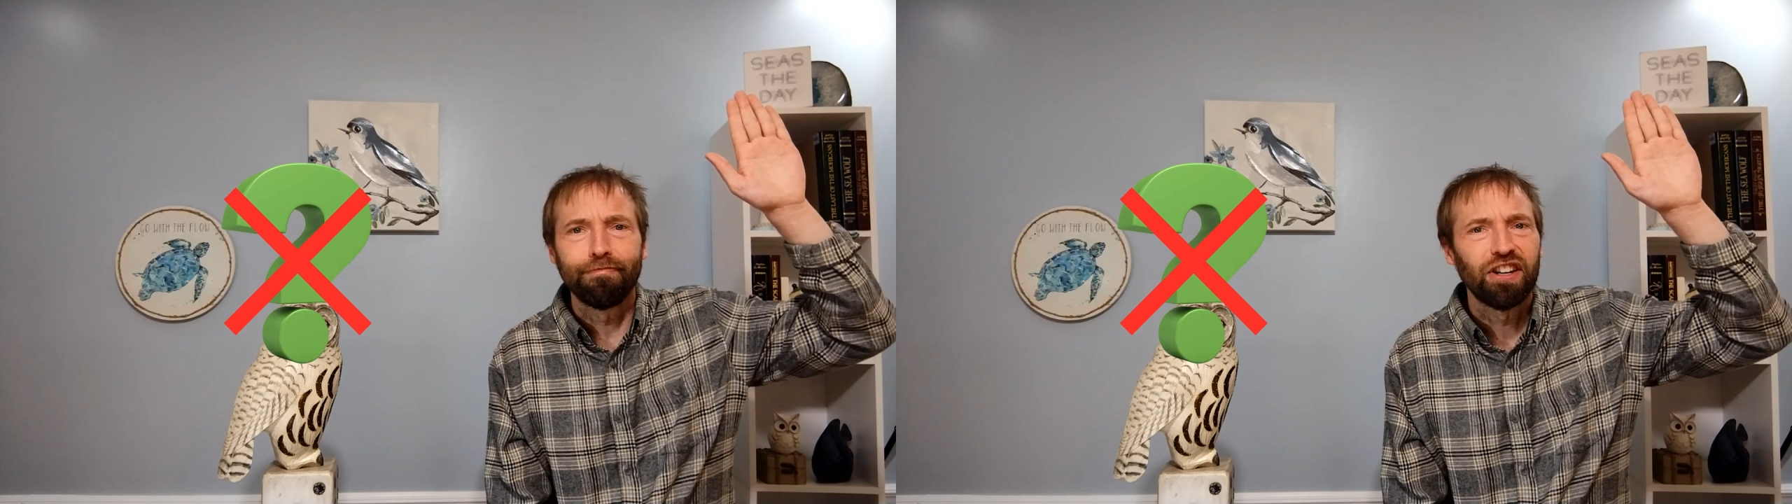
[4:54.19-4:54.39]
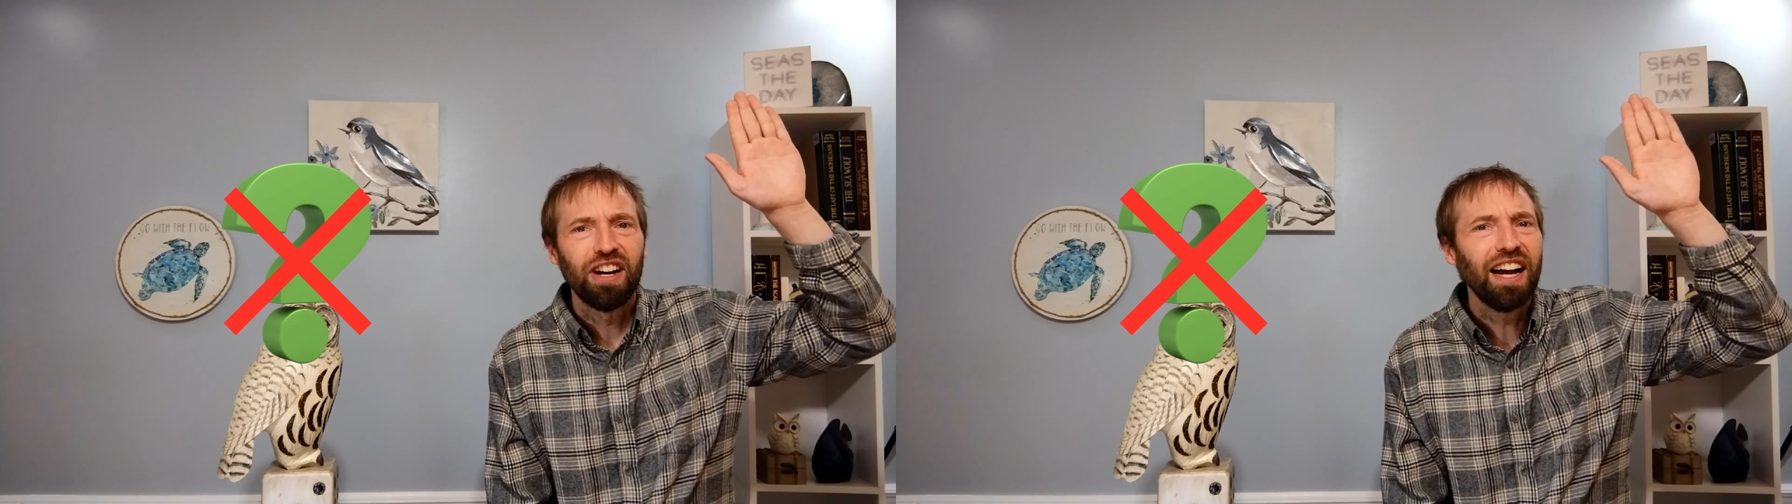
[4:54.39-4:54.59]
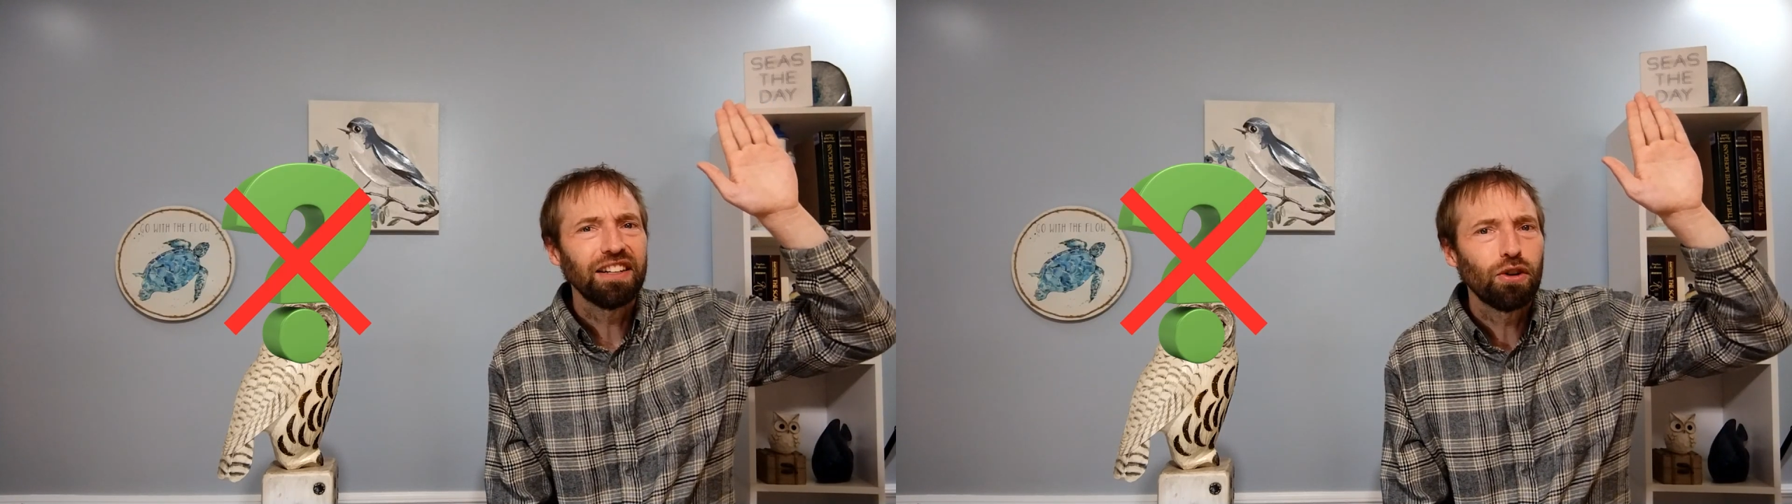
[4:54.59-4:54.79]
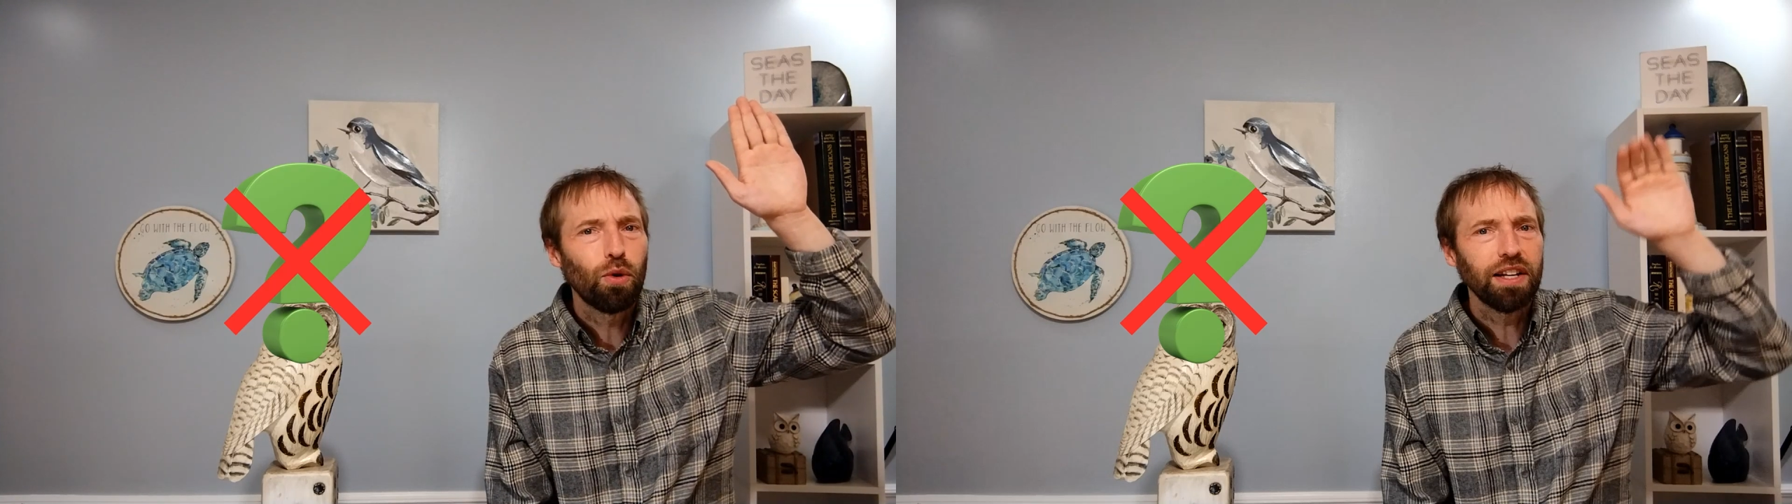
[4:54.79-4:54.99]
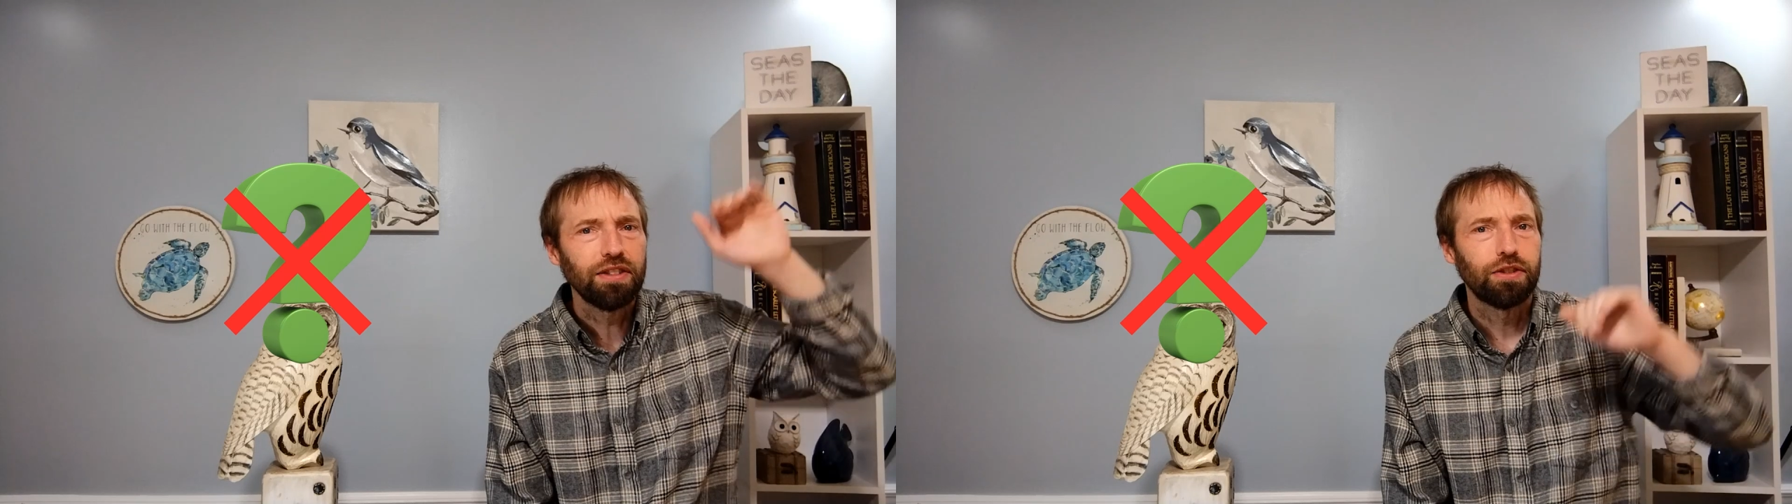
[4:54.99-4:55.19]
They're not
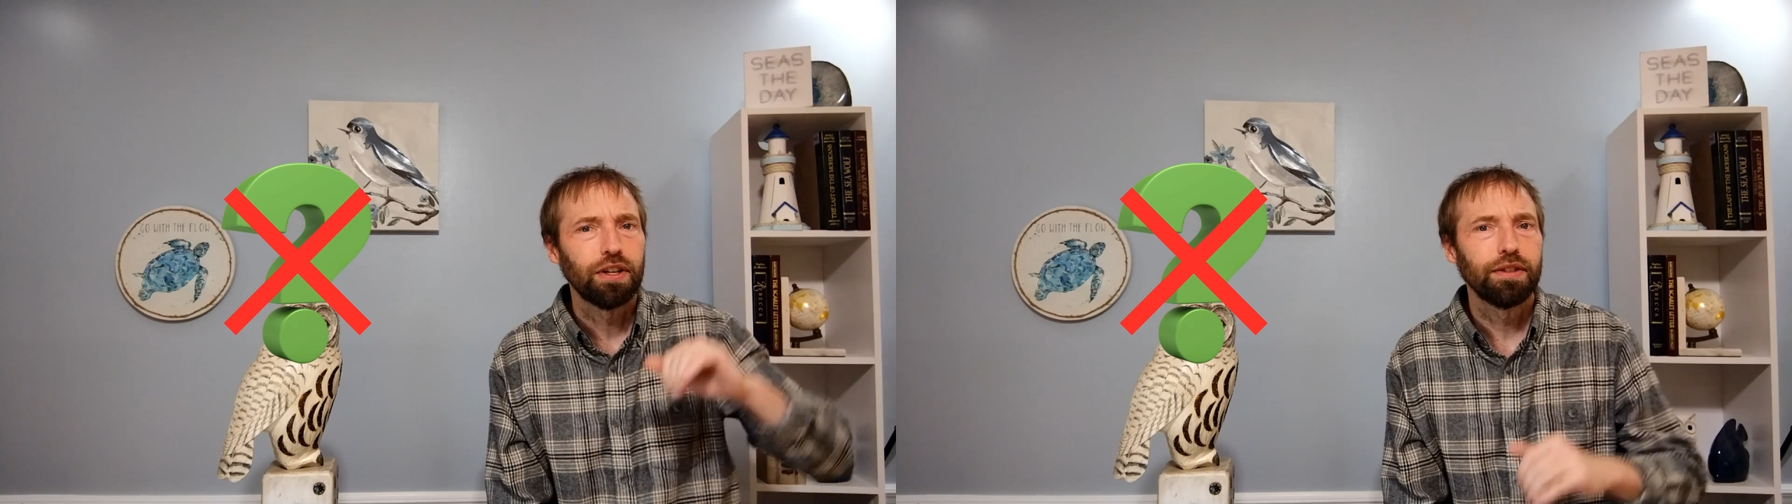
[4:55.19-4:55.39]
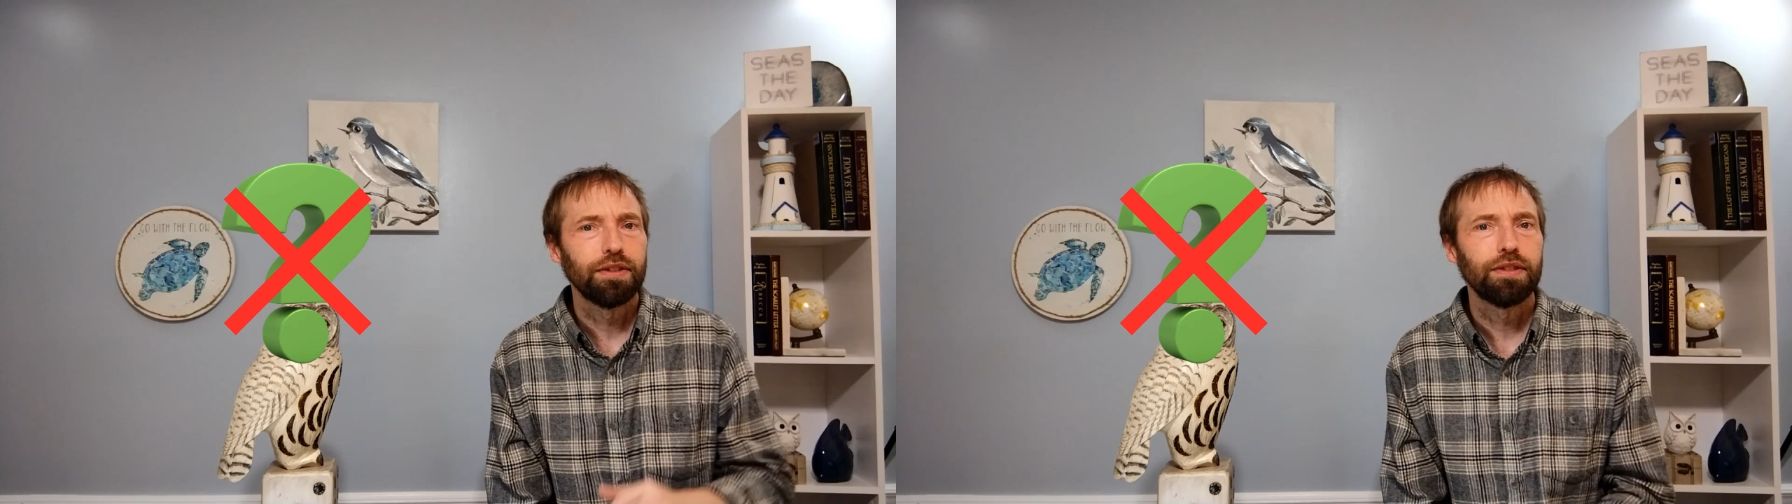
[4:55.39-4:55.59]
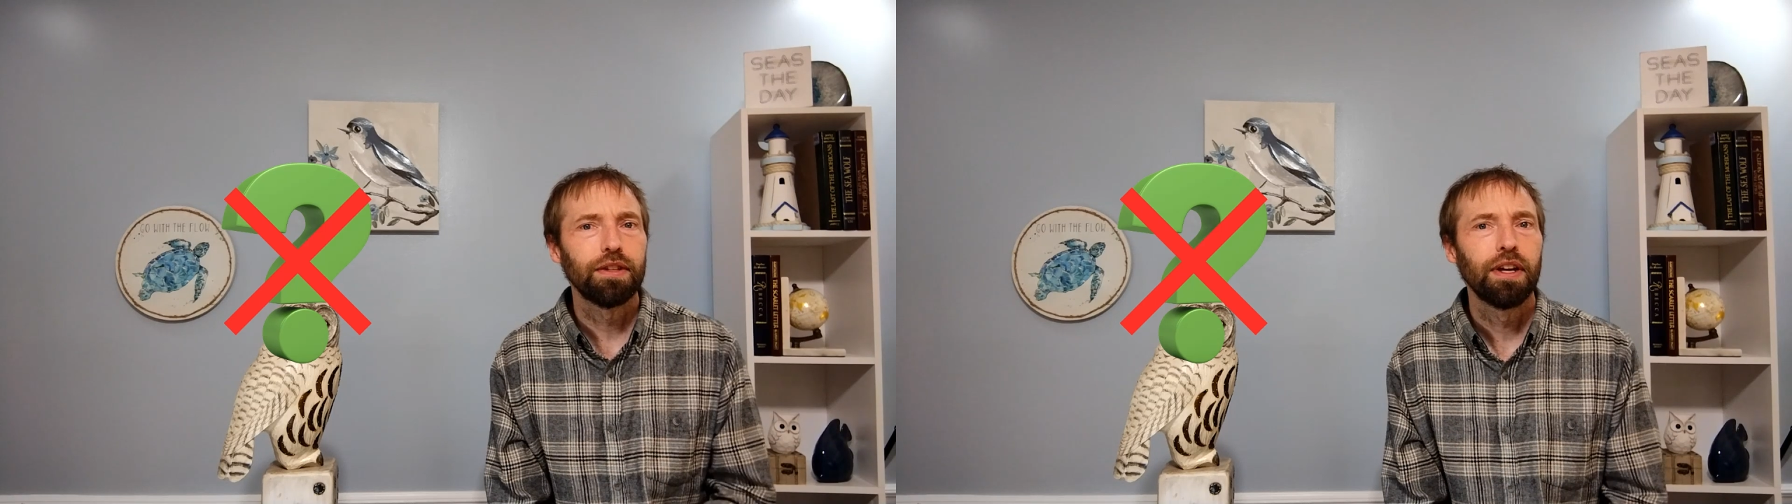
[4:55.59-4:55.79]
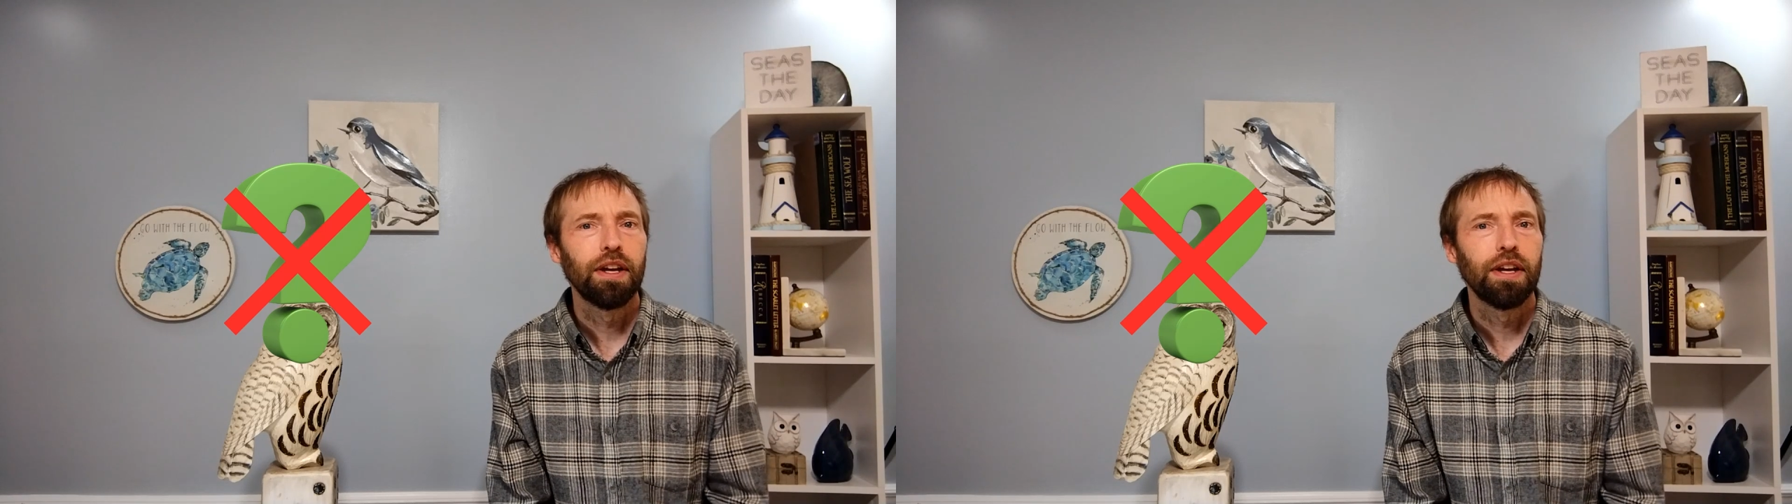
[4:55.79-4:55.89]
questions.